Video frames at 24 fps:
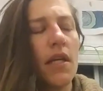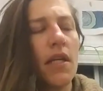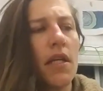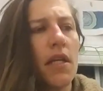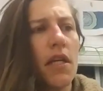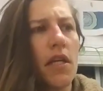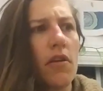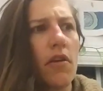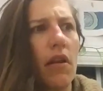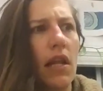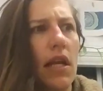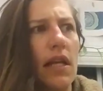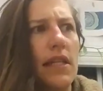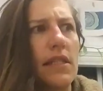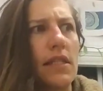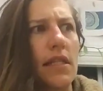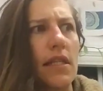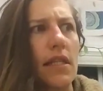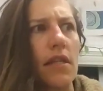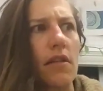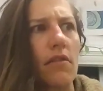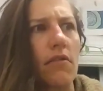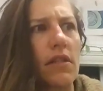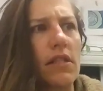
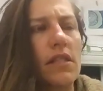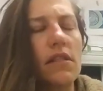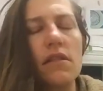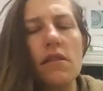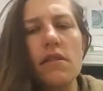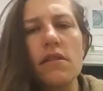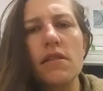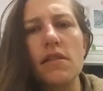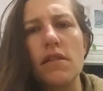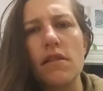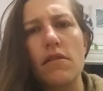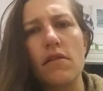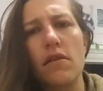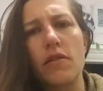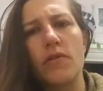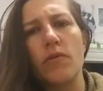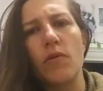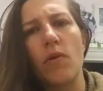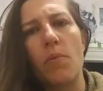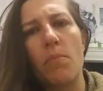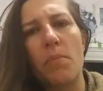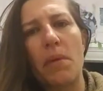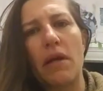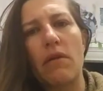Utilizing crystals is also
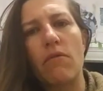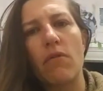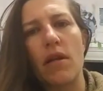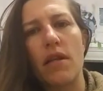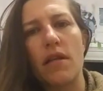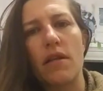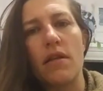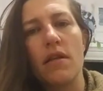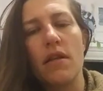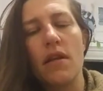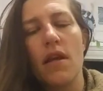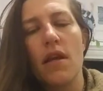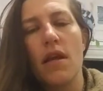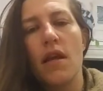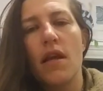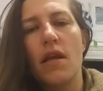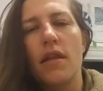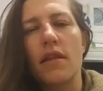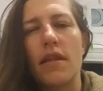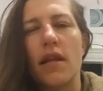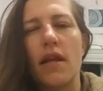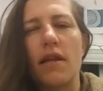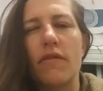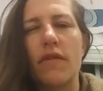a big one
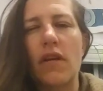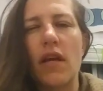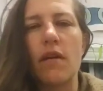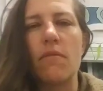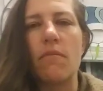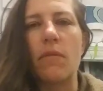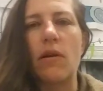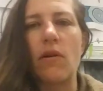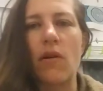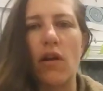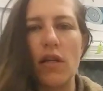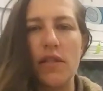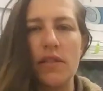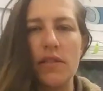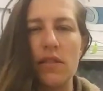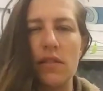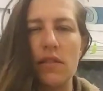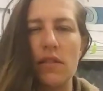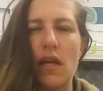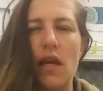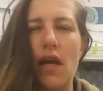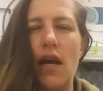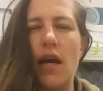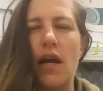that I've come across
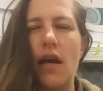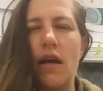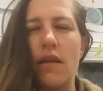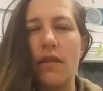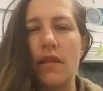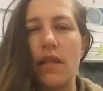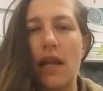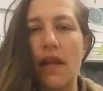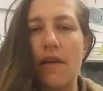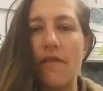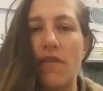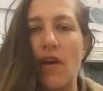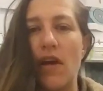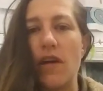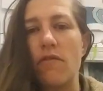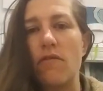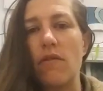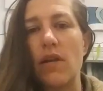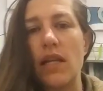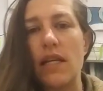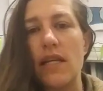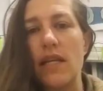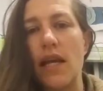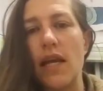that I find
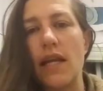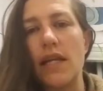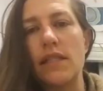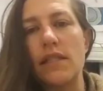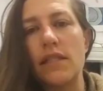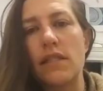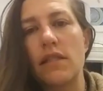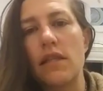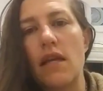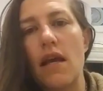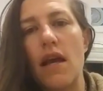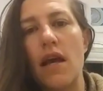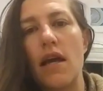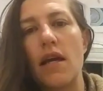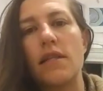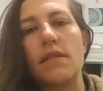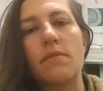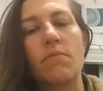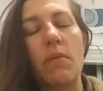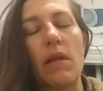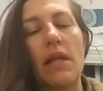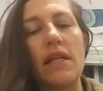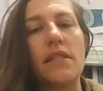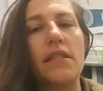really nice, is
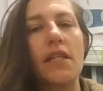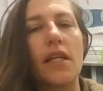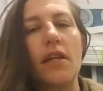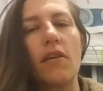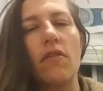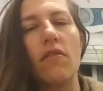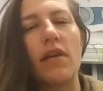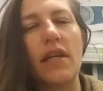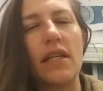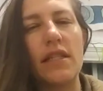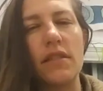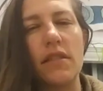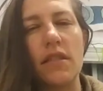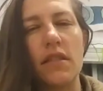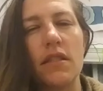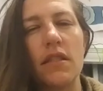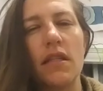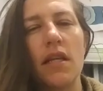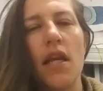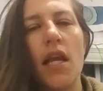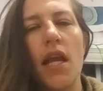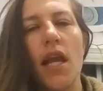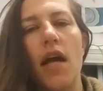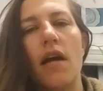placing grids
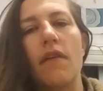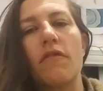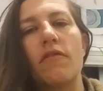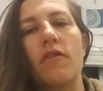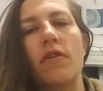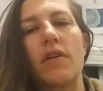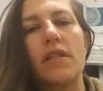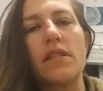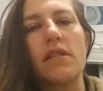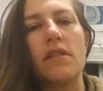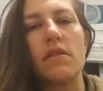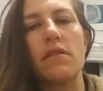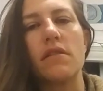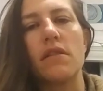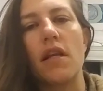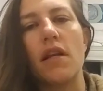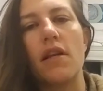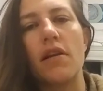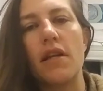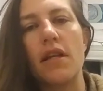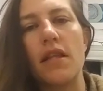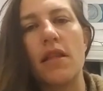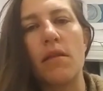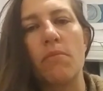of crystals
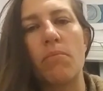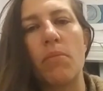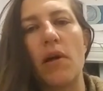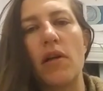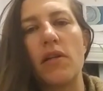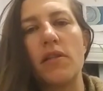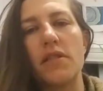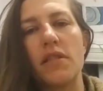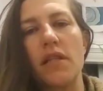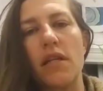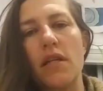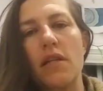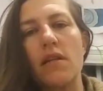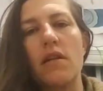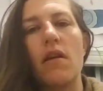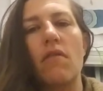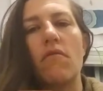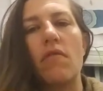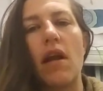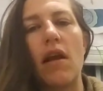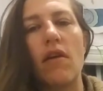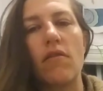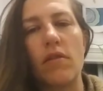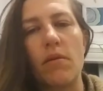underneath the person,
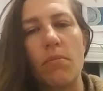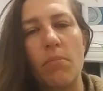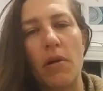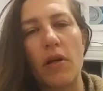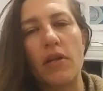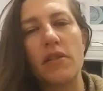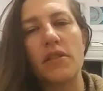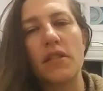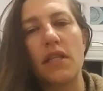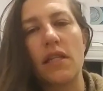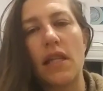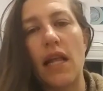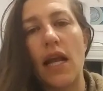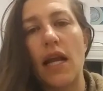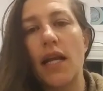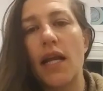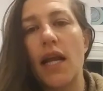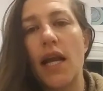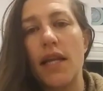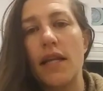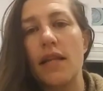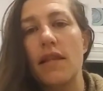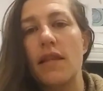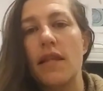around the person, that
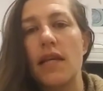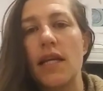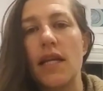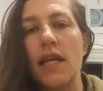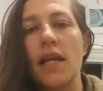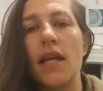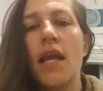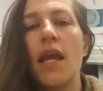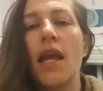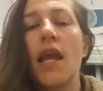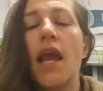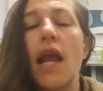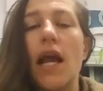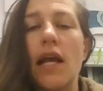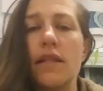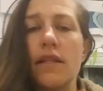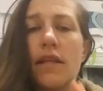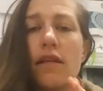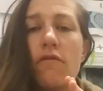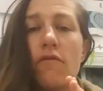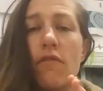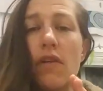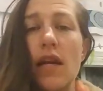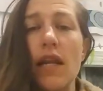kind of thing. And
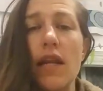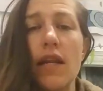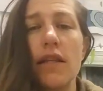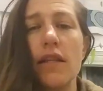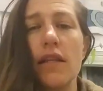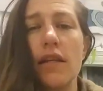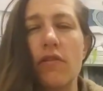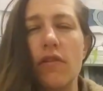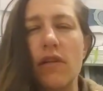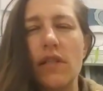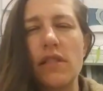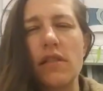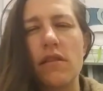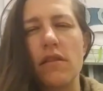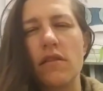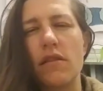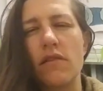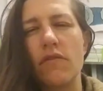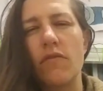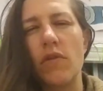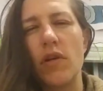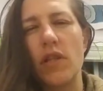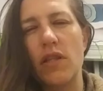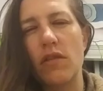then reading the crystals
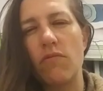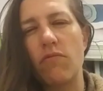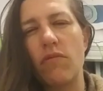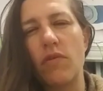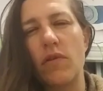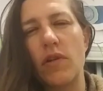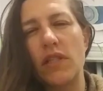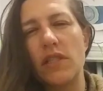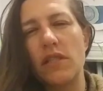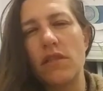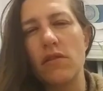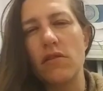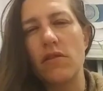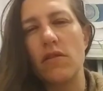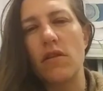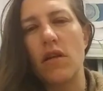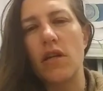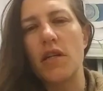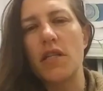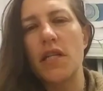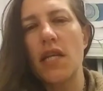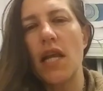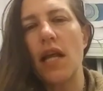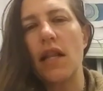of what the crystals
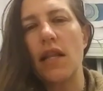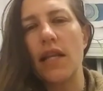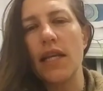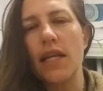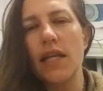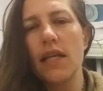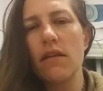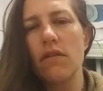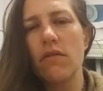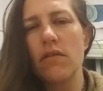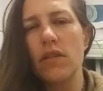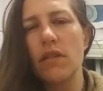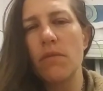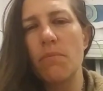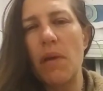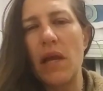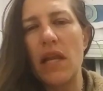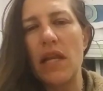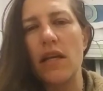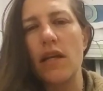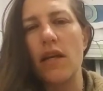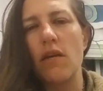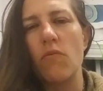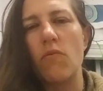are telling,
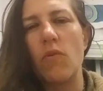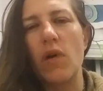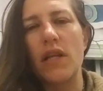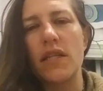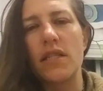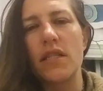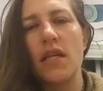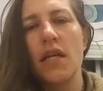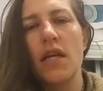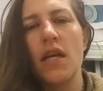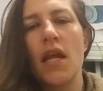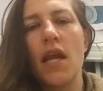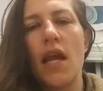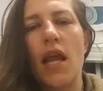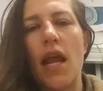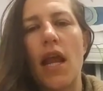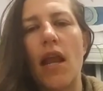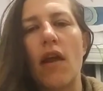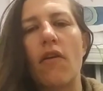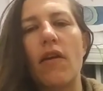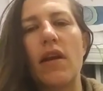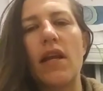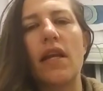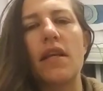depending on what
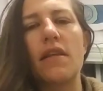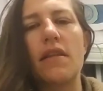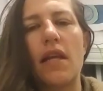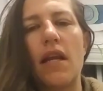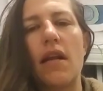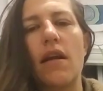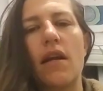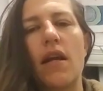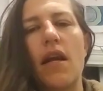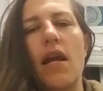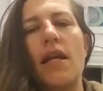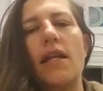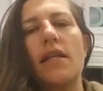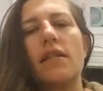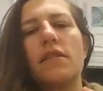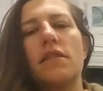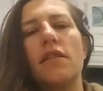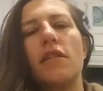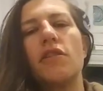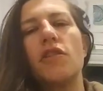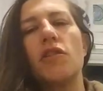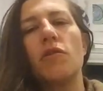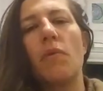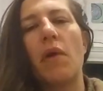area they're kind of
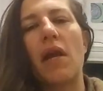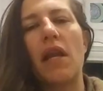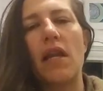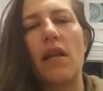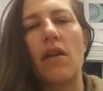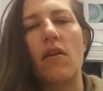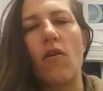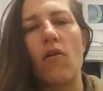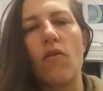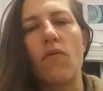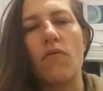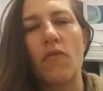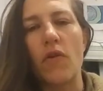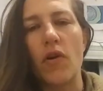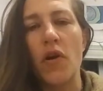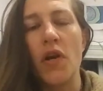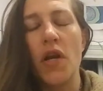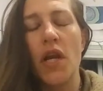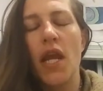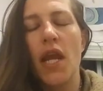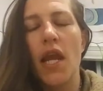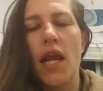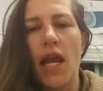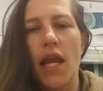situated over.
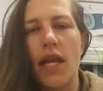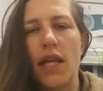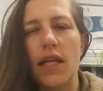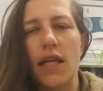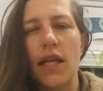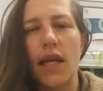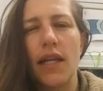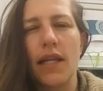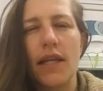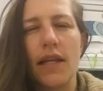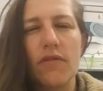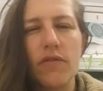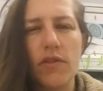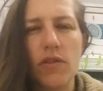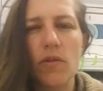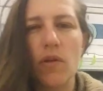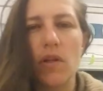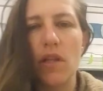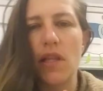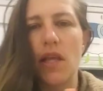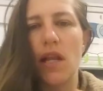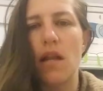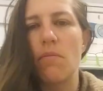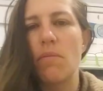And it kind of gives you
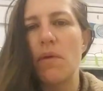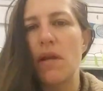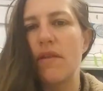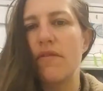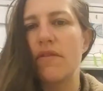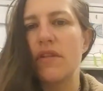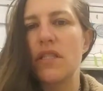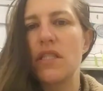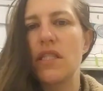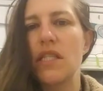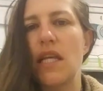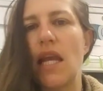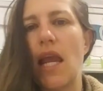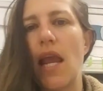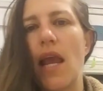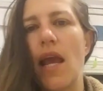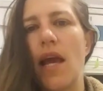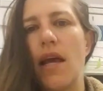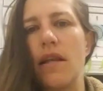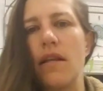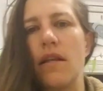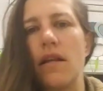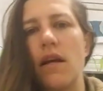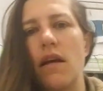a little bit of a
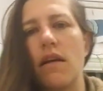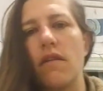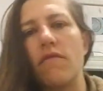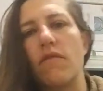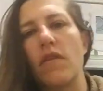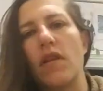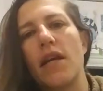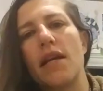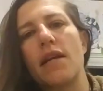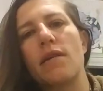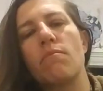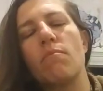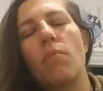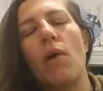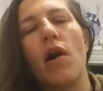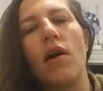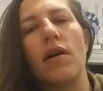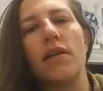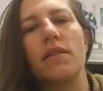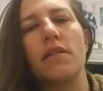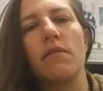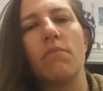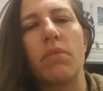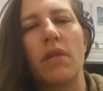scan of like
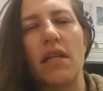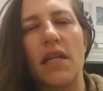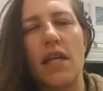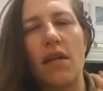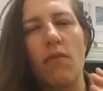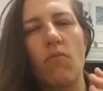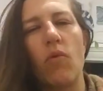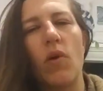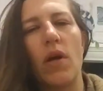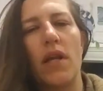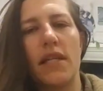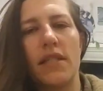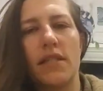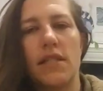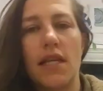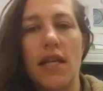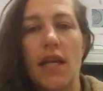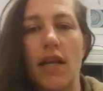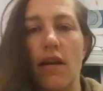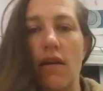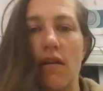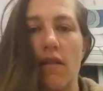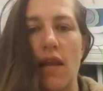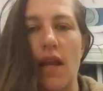possibly what is
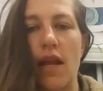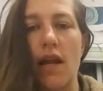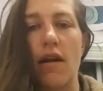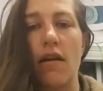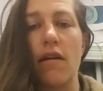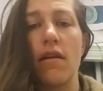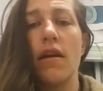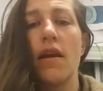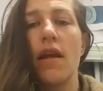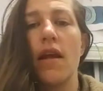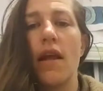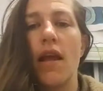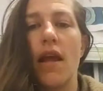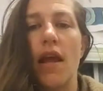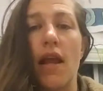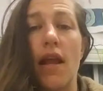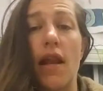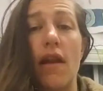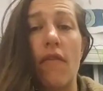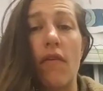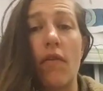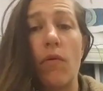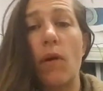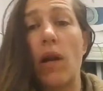here, there,
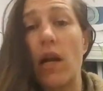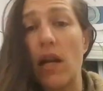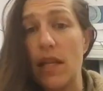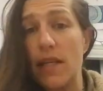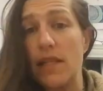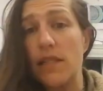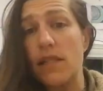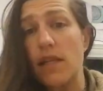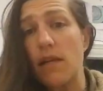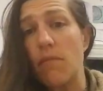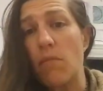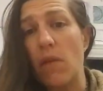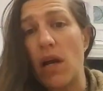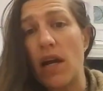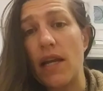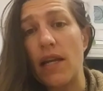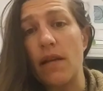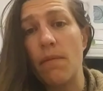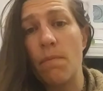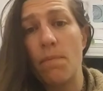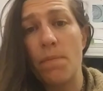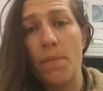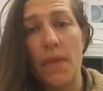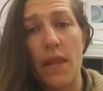and everywhere, at least in my
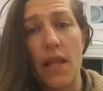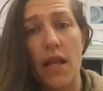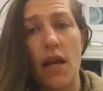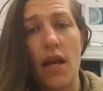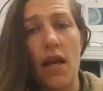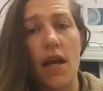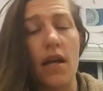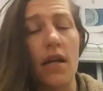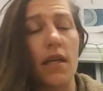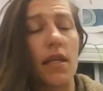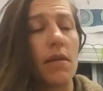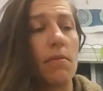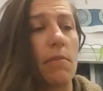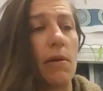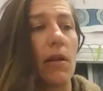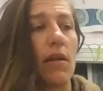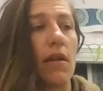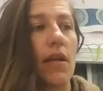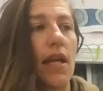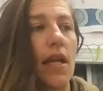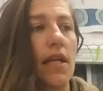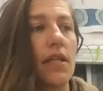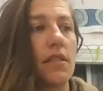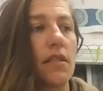
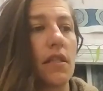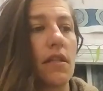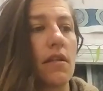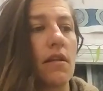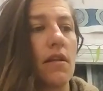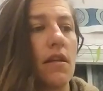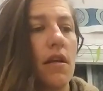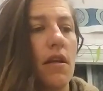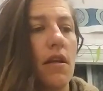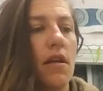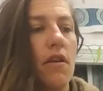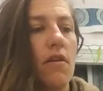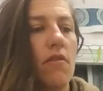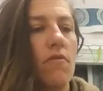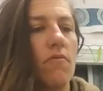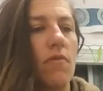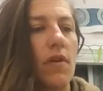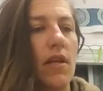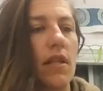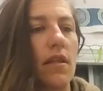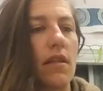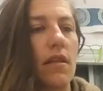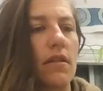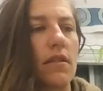communication
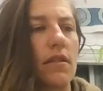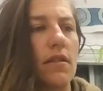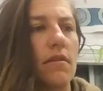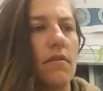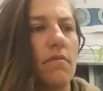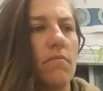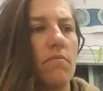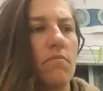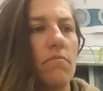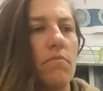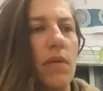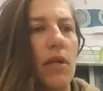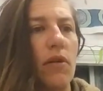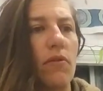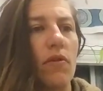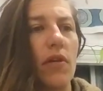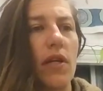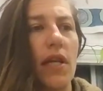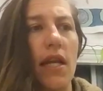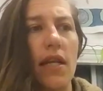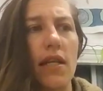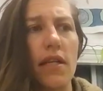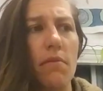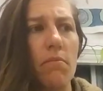with the mineral
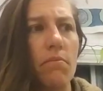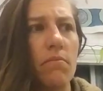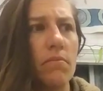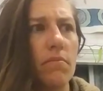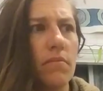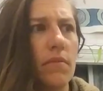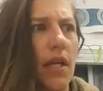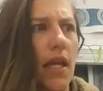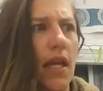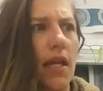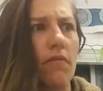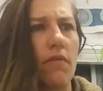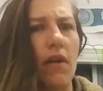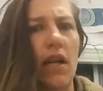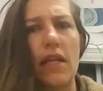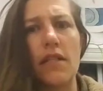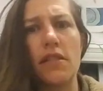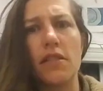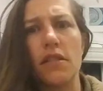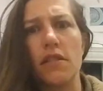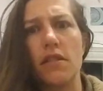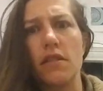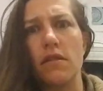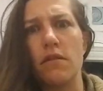kingdom in
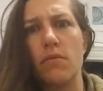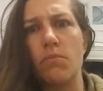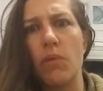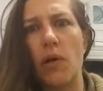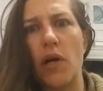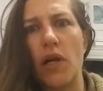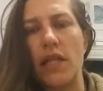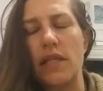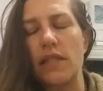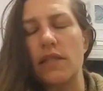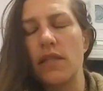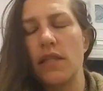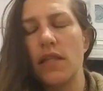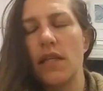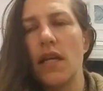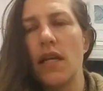relation to bodies.